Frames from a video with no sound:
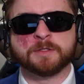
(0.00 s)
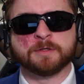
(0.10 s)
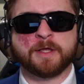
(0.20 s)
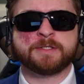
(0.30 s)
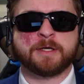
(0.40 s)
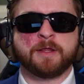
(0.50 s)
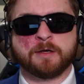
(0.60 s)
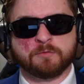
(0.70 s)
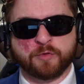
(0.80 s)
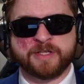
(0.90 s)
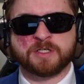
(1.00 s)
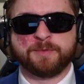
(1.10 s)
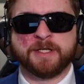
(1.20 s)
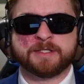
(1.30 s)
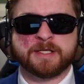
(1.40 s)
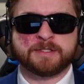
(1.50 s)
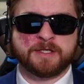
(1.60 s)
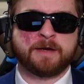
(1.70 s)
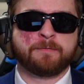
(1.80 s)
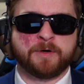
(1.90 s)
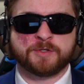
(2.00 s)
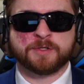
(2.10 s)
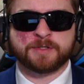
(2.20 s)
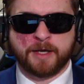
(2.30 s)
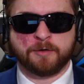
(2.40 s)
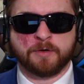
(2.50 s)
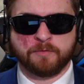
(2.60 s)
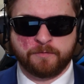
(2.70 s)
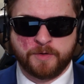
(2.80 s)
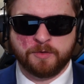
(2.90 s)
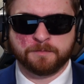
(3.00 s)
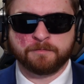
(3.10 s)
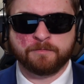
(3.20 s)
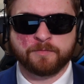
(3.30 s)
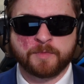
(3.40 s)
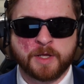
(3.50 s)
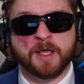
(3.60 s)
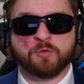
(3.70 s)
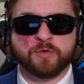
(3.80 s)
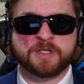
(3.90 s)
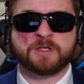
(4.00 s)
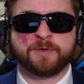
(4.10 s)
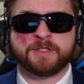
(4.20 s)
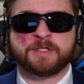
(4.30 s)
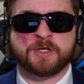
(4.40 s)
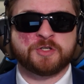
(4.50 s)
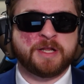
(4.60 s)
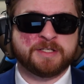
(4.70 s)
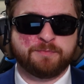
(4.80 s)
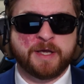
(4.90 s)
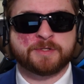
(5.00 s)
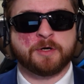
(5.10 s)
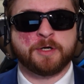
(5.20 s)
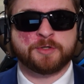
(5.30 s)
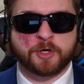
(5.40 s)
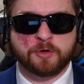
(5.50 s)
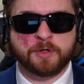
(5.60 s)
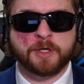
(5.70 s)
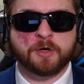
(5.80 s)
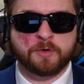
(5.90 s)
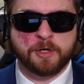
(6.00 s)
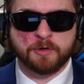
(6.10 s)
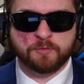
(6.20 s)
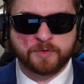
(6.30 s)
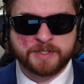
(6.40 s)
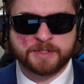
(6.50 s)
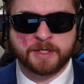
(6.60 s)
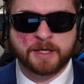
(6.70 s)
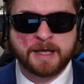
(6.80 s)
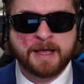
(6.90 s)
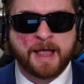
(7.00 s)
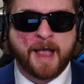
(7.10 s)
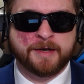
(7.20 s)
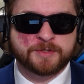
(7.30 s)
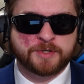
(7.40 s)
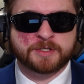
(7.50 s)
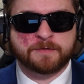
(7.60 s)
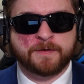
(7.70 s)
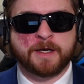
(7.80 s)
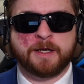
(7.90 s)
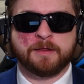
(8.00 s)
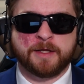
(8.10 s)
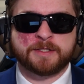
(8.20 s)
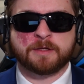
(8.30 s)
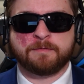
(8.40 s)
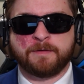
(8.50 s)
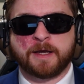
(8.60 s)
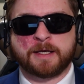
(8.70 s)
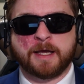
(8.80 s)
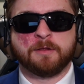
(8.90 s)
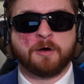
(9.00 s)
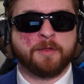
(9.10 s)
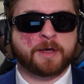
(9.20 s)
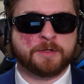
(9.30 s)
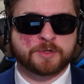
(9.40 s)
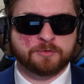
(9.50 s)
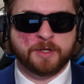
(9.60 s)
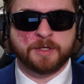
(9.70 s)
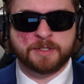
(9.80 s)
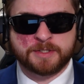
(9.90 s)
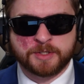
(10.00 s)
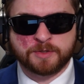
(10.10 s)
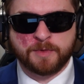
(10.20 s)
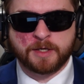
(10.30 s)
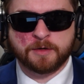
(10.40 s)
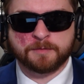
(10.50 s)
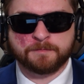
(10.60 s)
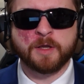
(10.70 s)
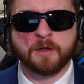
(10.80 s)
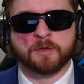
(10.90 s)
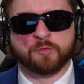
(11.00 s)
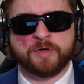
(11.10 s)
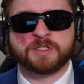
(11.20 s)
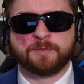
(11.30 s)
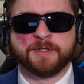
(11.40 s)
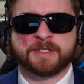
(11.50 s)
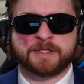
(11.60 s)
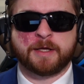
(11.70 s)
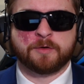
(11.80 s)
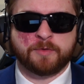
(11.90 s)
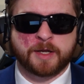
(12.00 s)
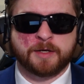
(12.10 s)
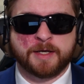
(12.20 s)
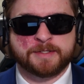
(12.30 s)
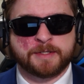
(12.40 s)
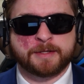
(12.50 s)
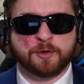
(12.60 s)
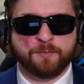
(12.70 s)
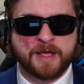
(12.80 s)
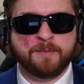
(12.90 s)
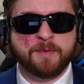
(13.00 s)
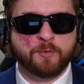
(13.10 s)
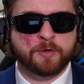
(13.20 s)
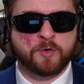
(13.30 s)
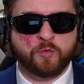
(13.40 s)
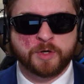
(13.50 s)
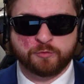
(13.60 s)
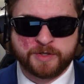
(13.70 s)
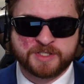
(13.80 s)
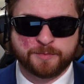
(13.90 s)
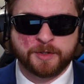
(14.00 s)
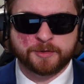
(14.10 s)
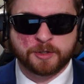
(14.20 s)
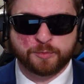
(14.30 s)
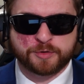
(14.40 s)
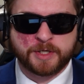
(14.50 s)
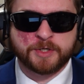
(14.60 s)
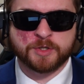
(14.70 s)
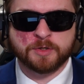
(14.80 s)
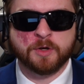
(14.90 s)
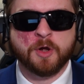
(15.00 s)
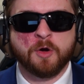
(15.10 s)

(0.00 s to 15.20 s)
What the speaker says: So they say that reasonableness is a deferential standard of review. A reasonable decision is based on internally coherent reasoning, and is justified in light of the fact and law that constrain the decision maker. The reasonableness standard recognizes that there may be more than one reasonable interpretation,